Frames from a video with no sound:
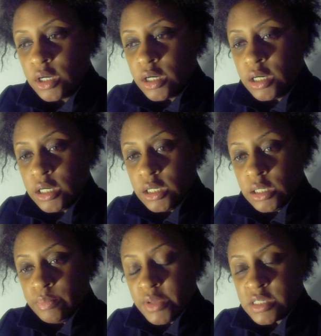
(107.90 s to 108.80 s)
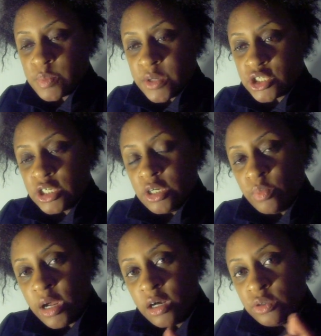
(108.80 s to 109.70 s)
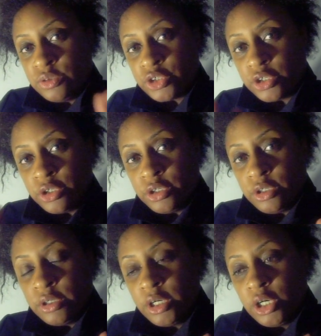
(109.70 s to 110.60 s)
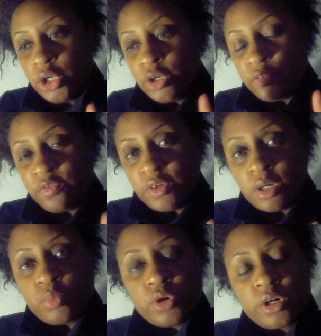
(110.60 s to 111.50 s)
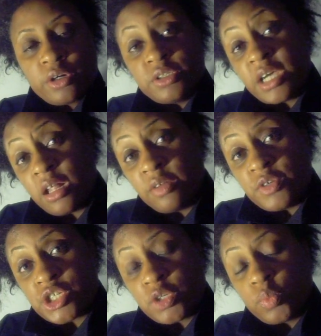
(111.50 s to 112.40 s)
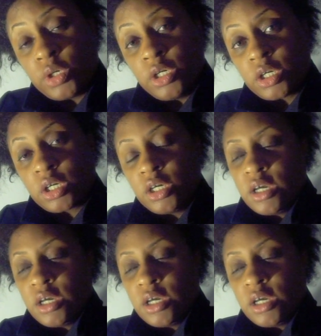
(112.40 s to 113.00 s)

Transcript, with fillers: um, especially around her her film work, her television work,